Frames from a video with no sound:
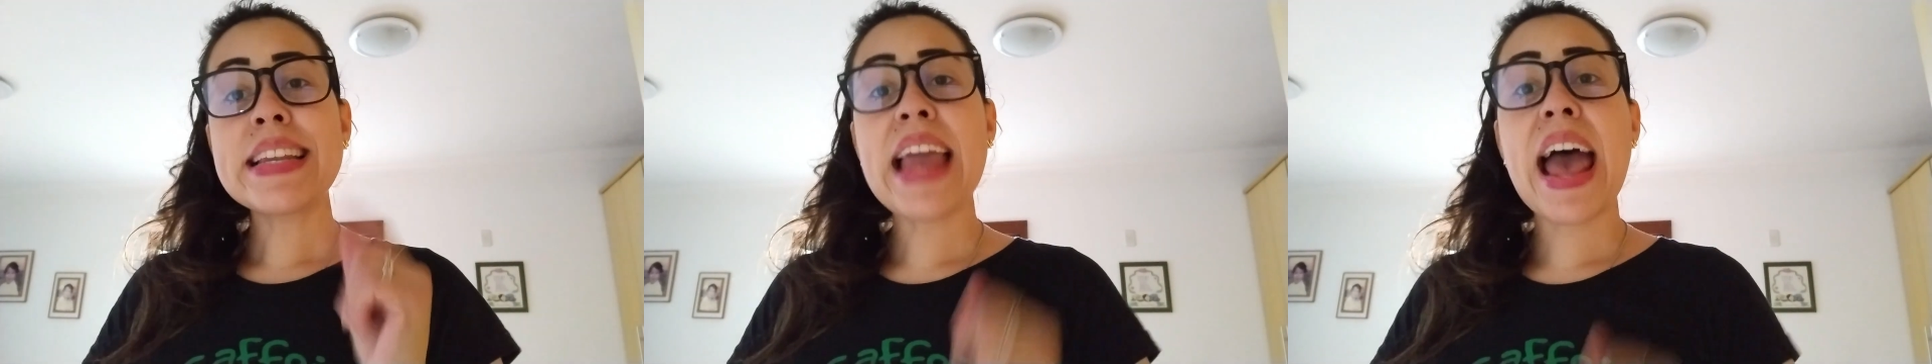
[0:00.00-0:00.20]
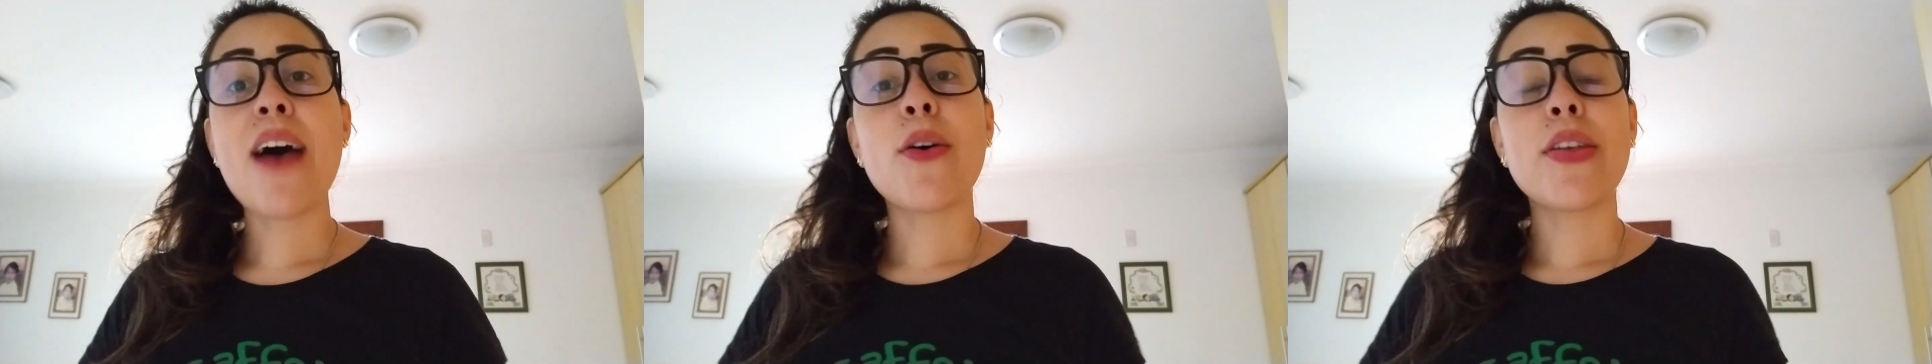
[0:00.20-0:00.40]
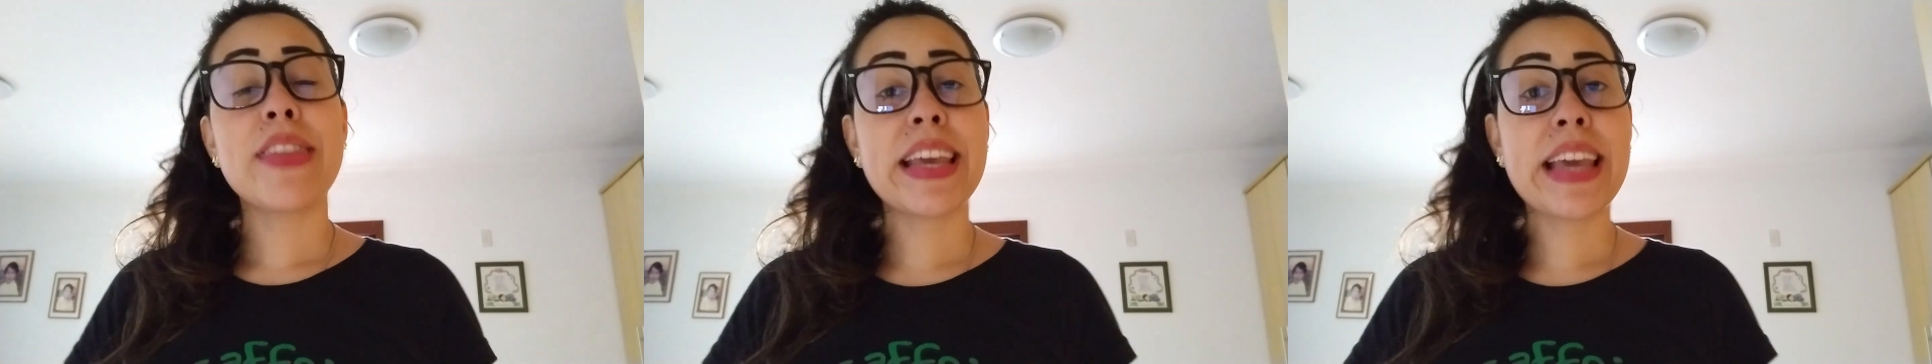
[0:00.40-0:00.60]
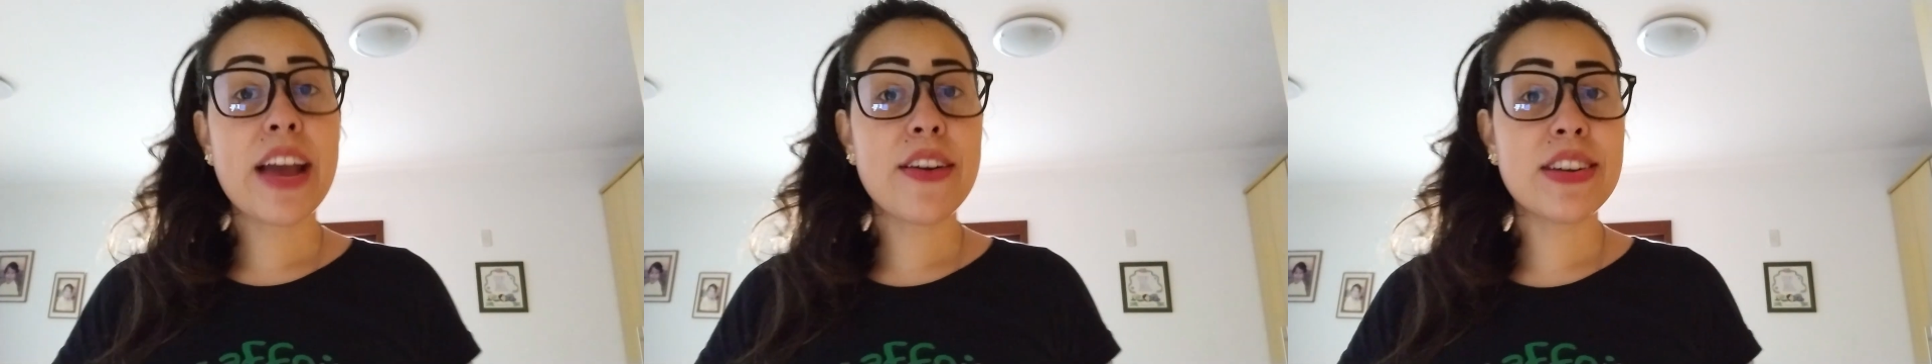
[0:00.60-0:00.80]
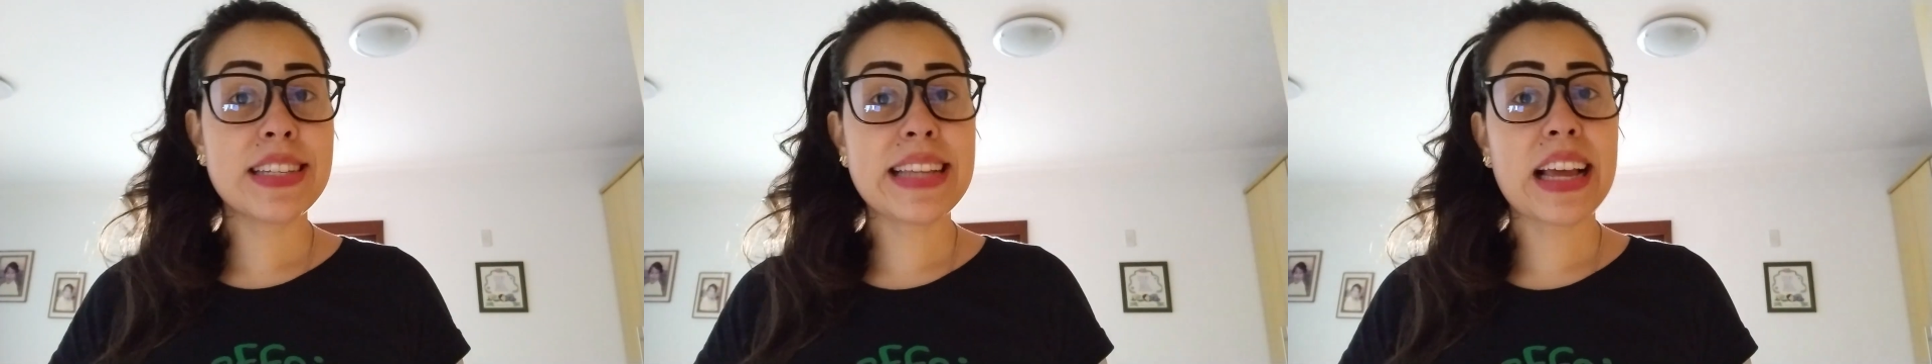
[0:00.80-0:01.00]
Now, the
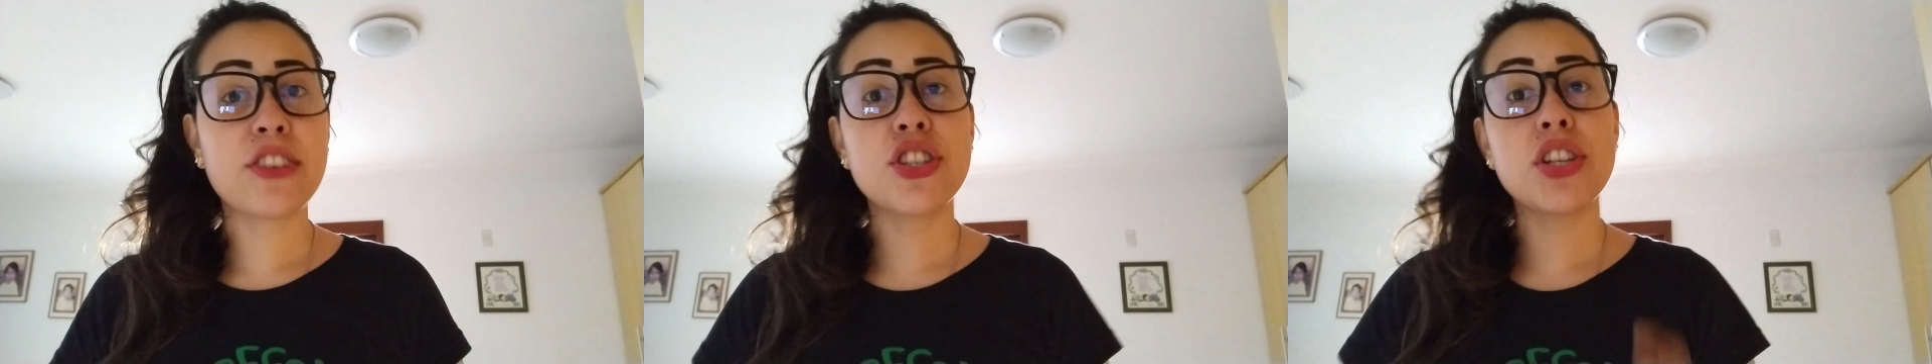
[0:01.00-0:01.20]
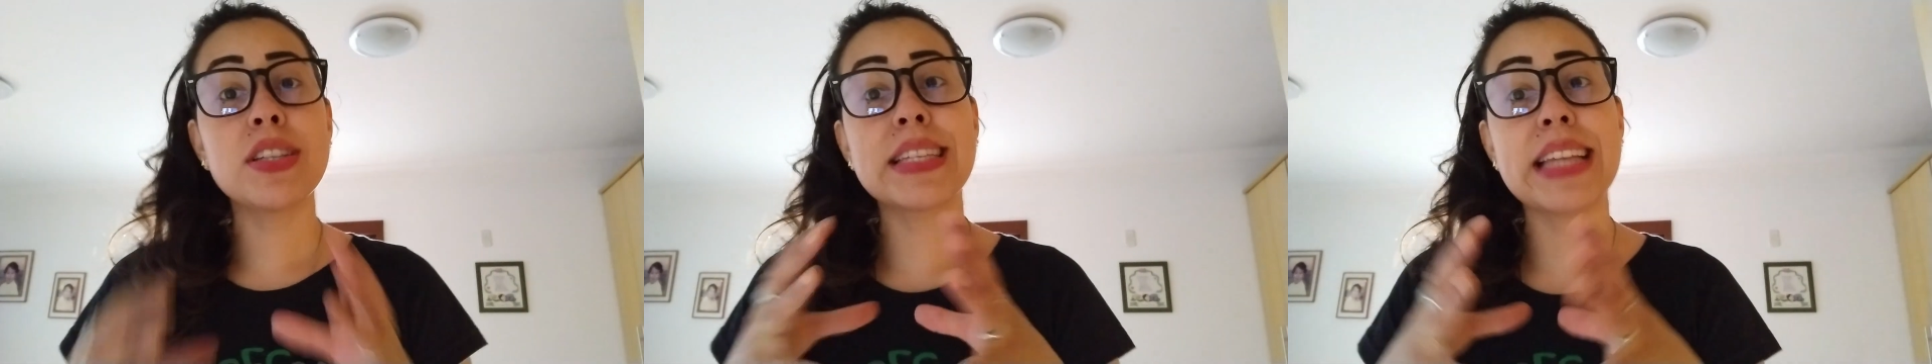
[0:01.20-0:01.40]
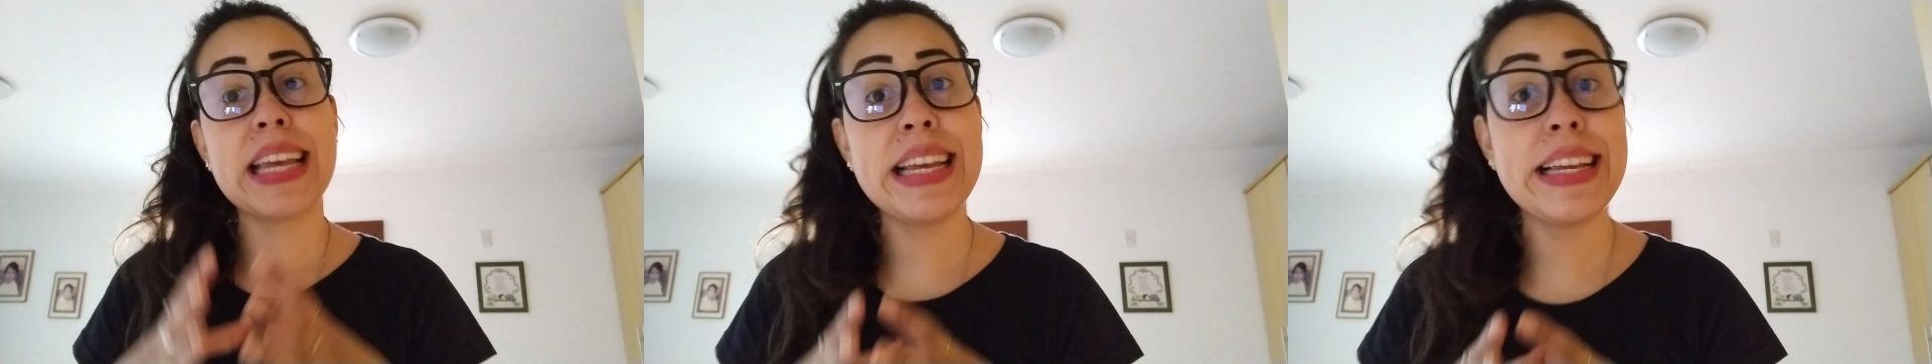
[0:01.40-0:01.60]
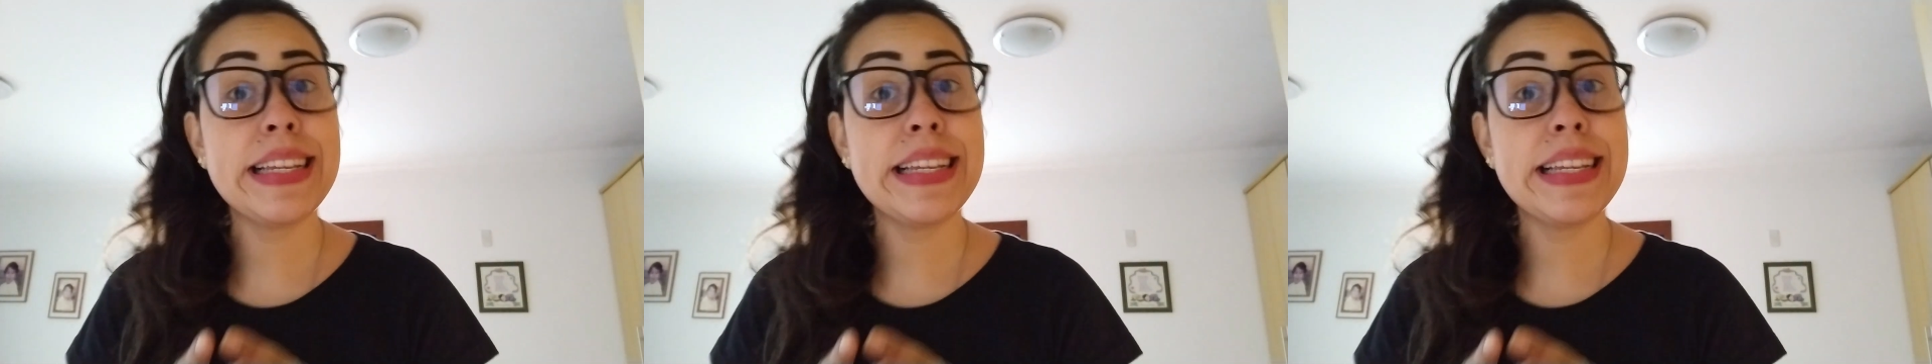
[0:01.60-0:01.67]
Kerassentials